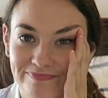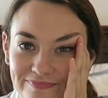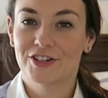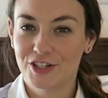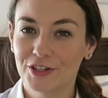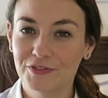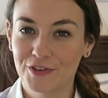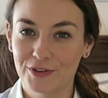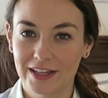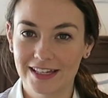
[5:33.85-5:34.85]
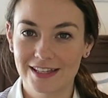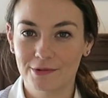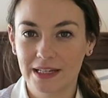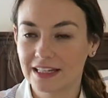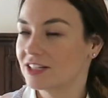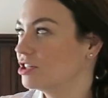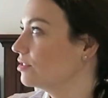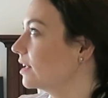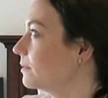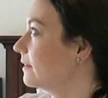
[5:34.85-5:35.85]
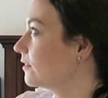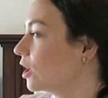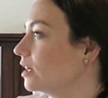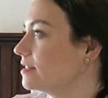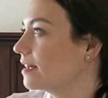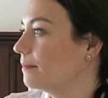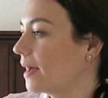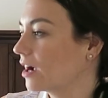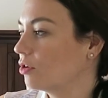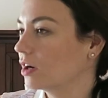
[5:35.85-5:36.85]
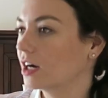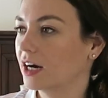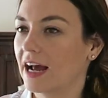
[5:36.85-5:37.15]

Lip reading: There's still a few things that we need to do, like we have curtains on back order,